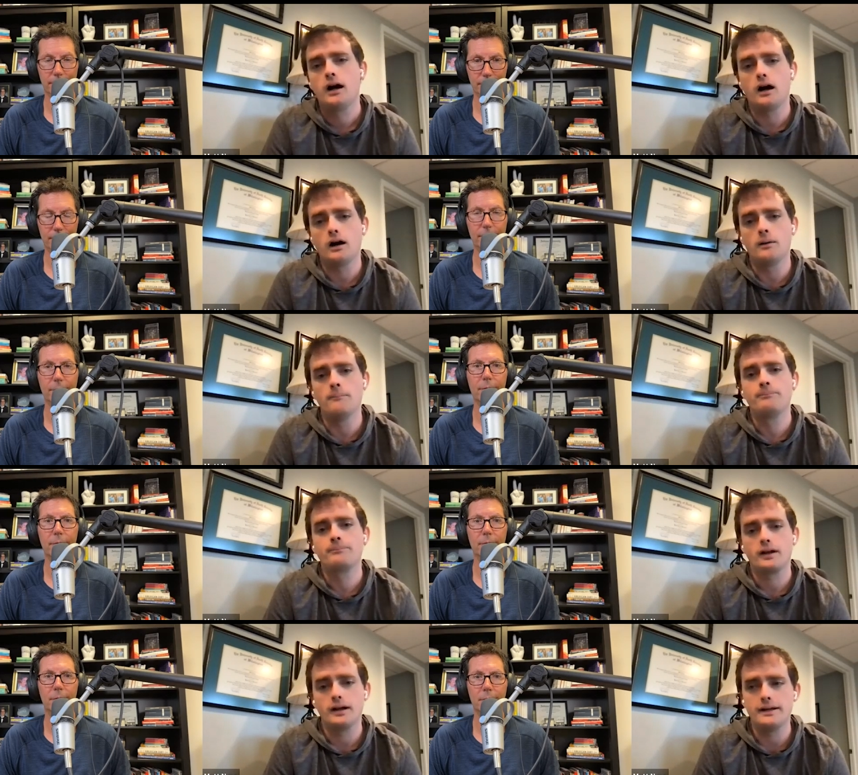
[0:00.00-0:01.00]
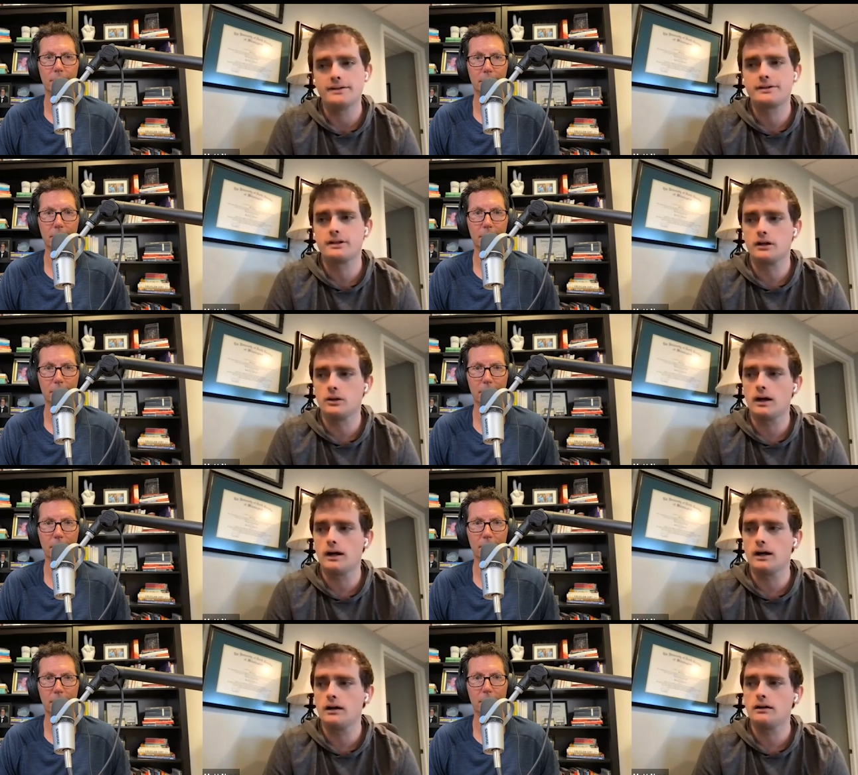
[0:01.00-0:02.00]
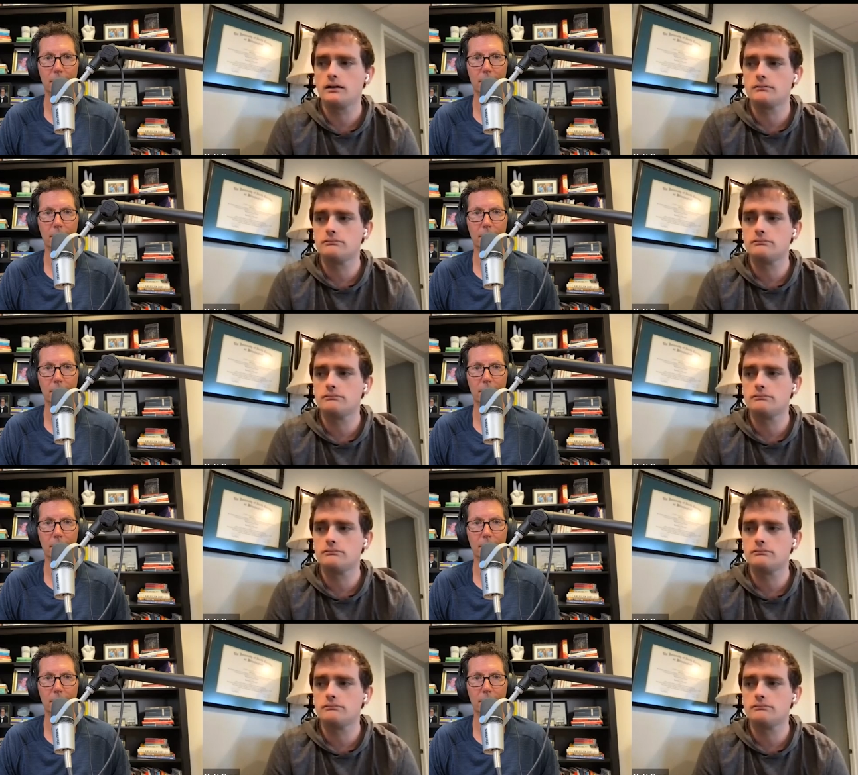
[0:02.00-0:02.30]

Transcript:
Speaker 1: And so